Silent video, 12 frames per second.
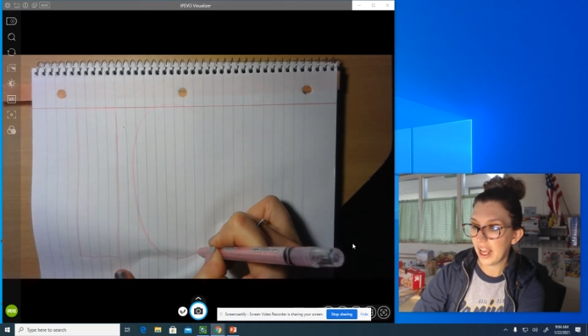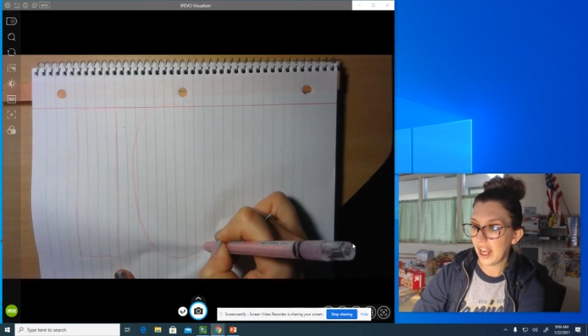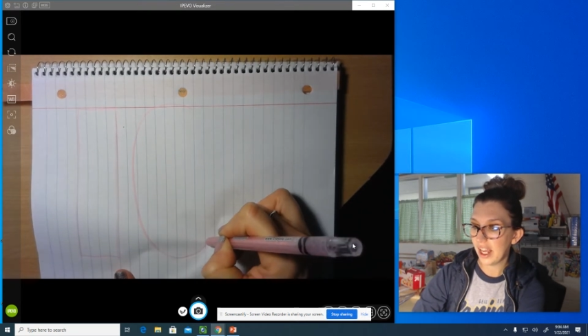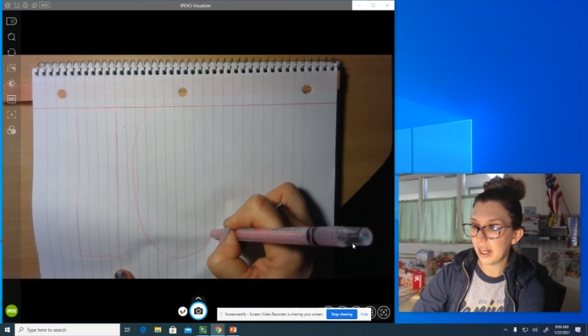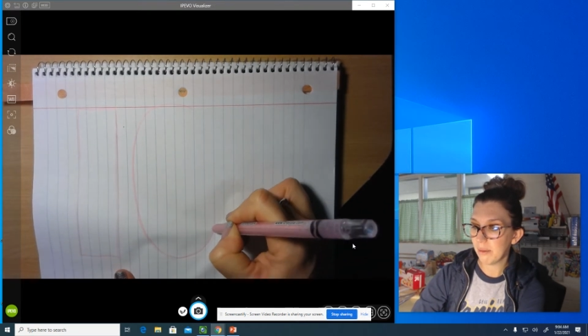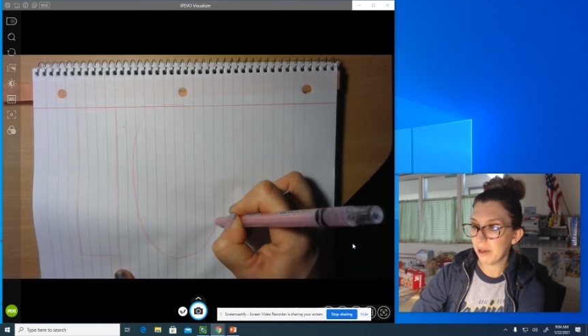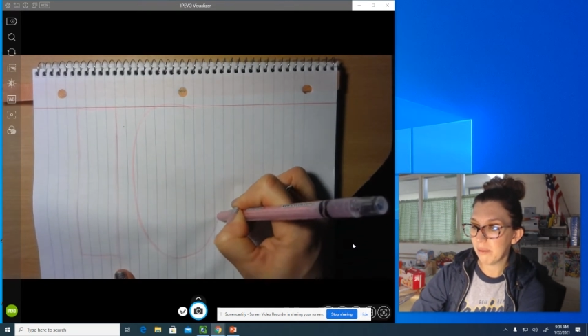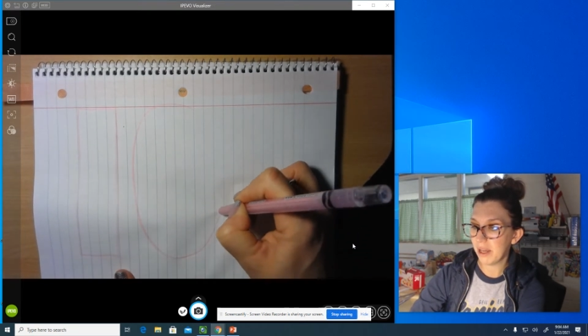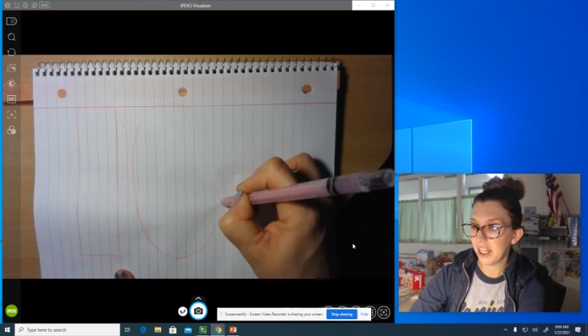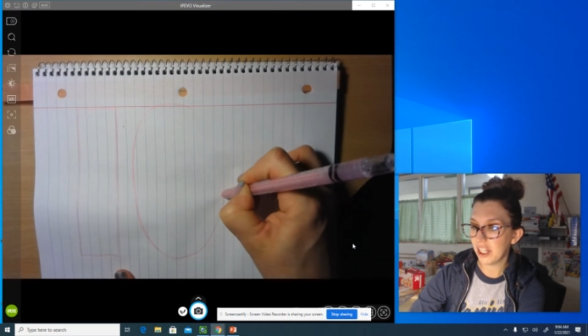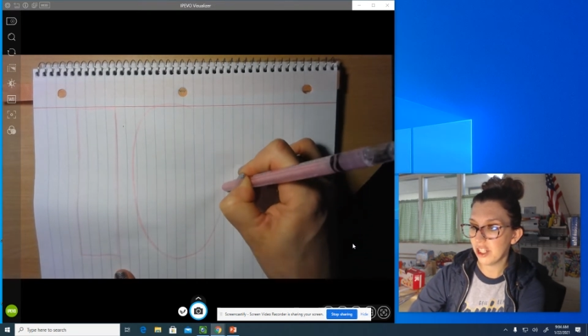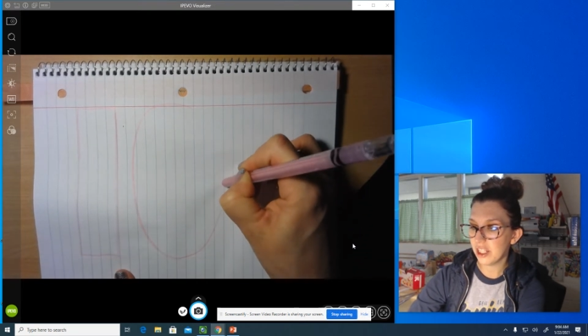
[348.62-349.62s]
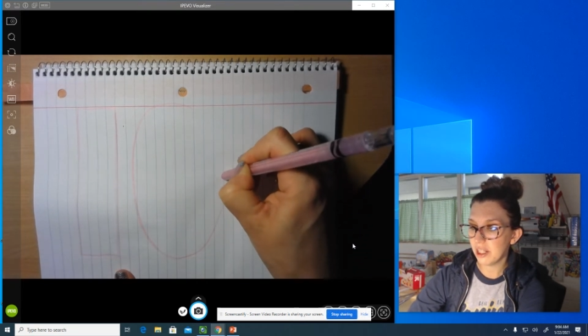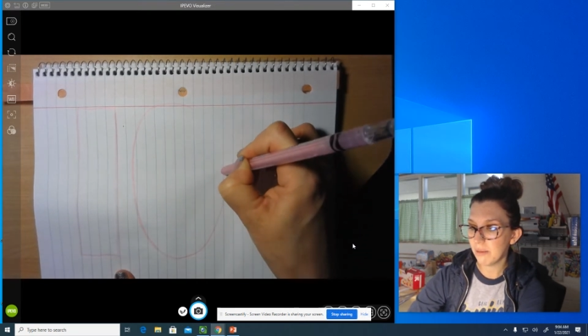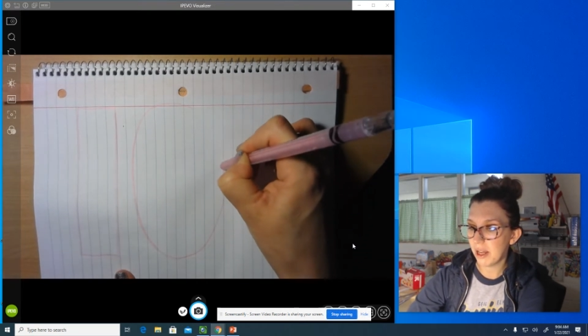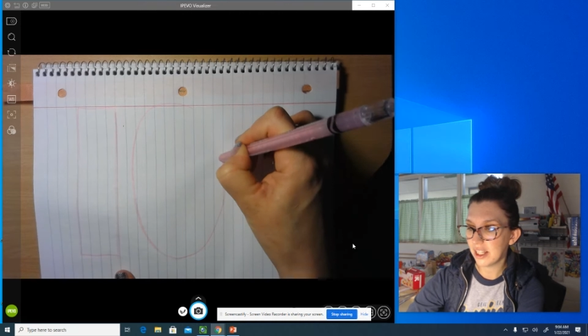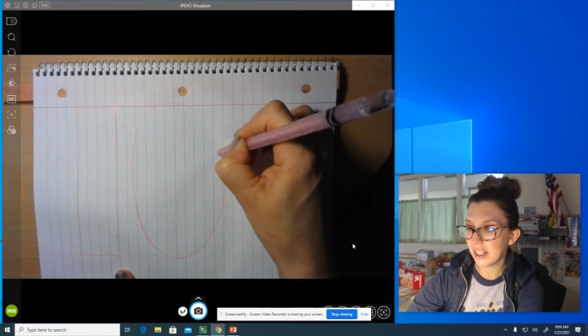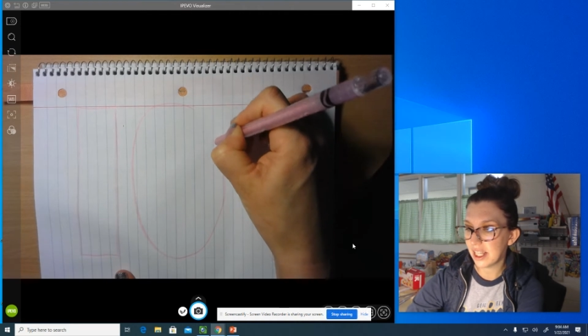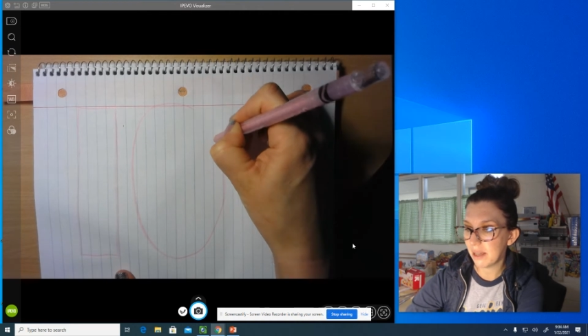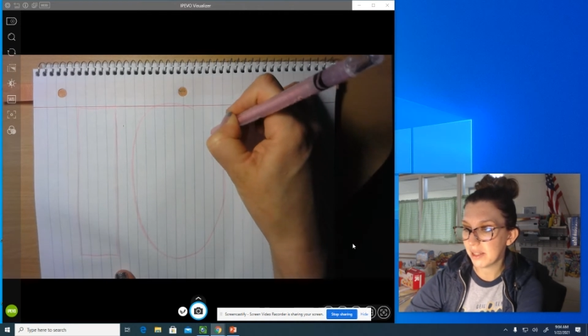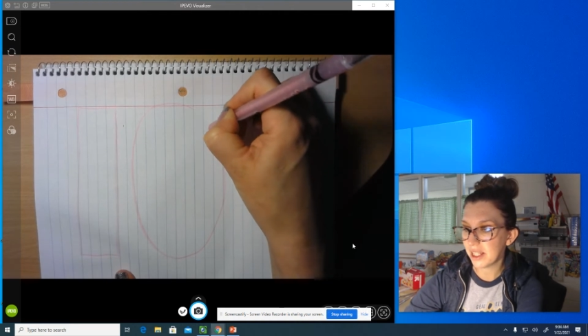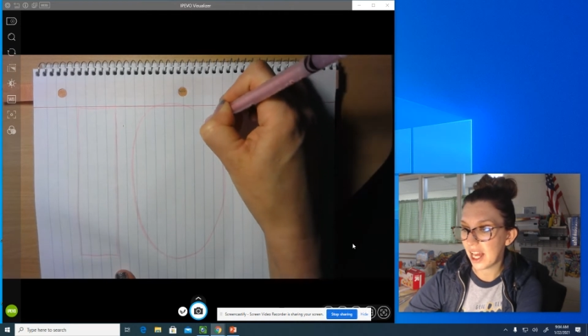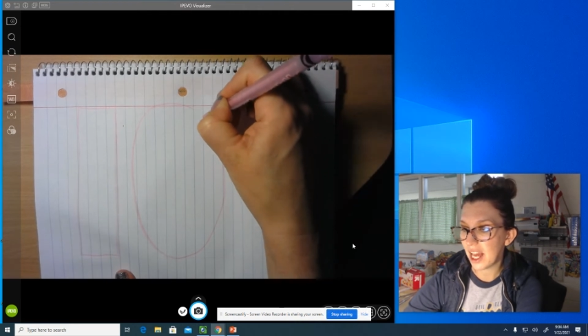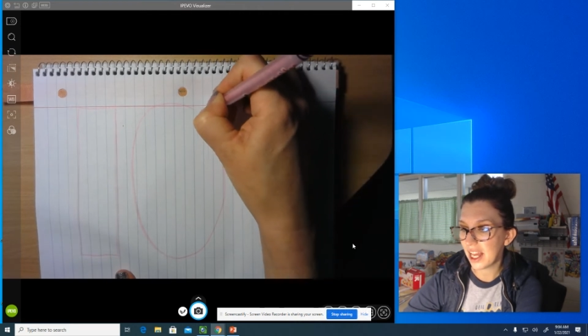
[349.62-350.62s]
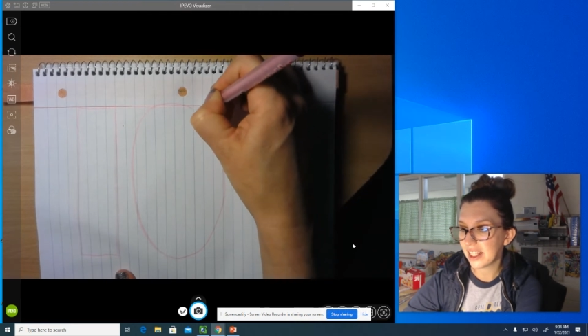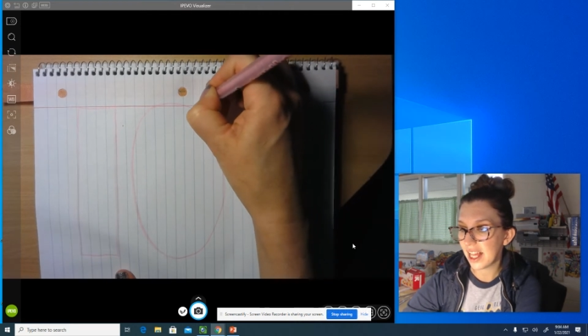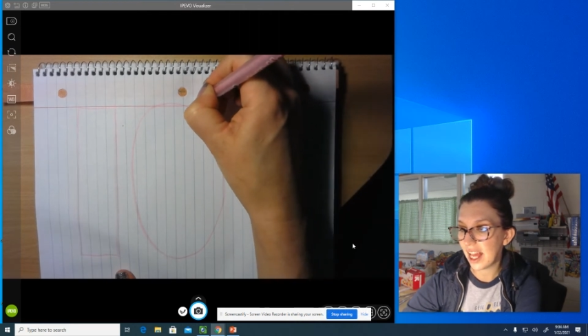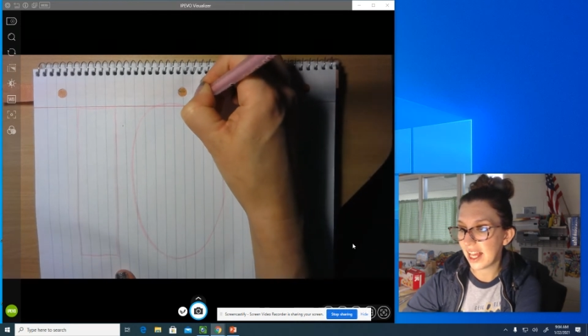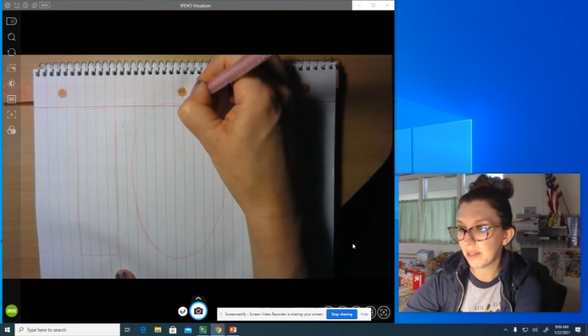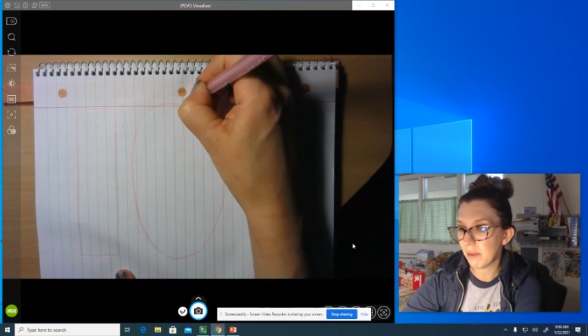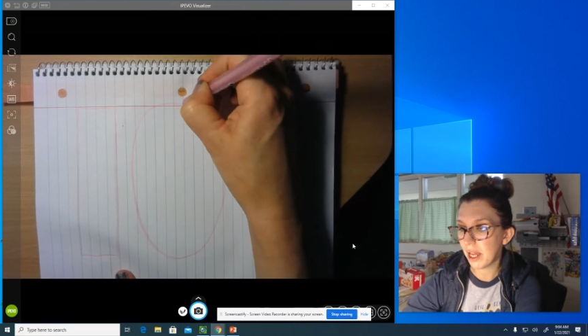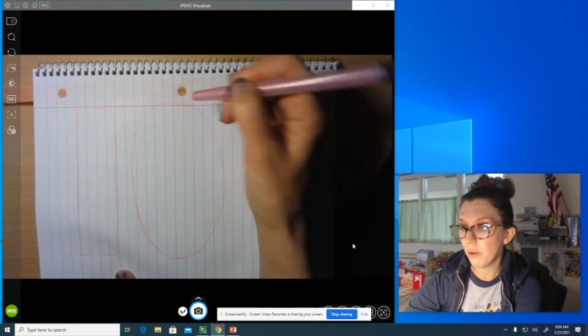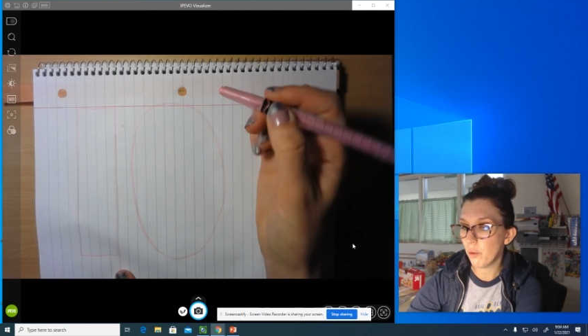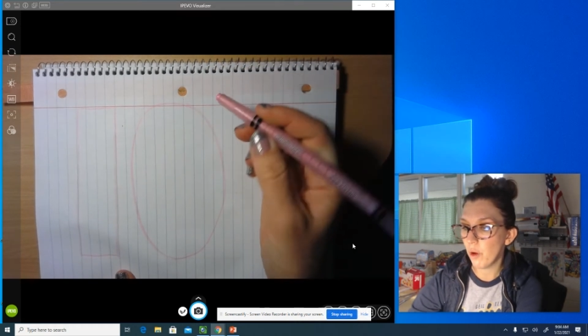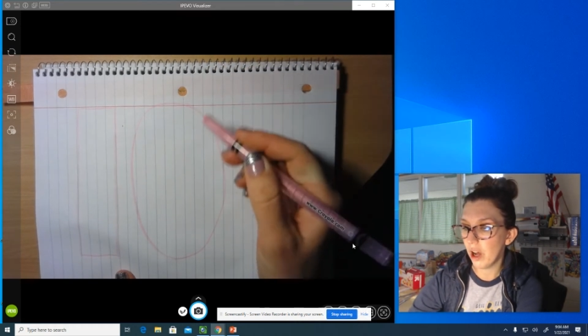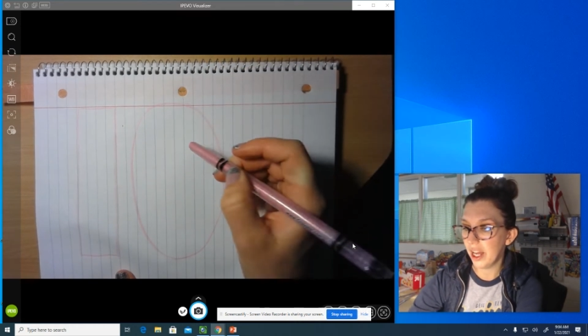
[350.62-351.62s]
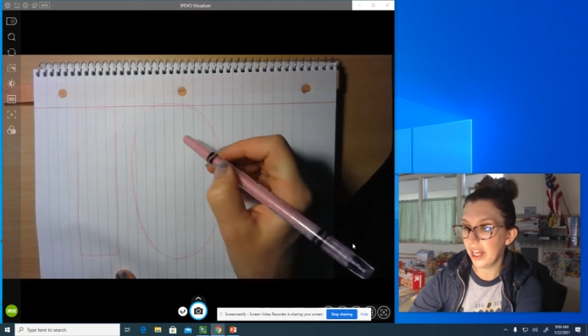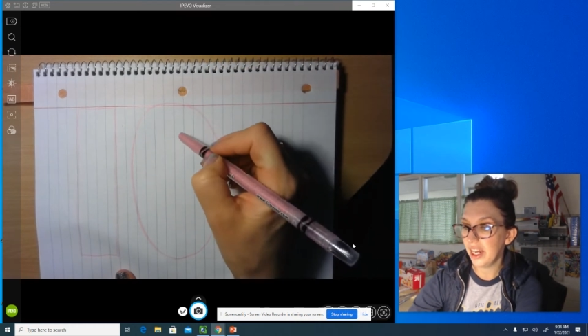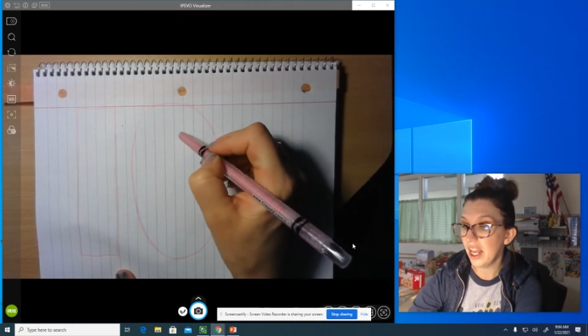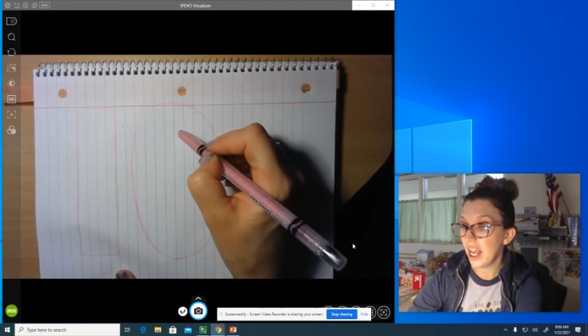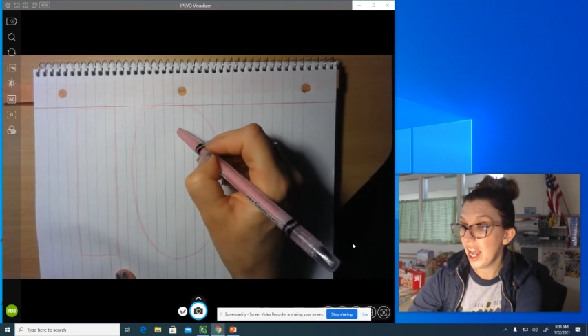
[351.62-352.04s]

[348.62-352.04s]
And I'm going to make it just about the same size as my 1.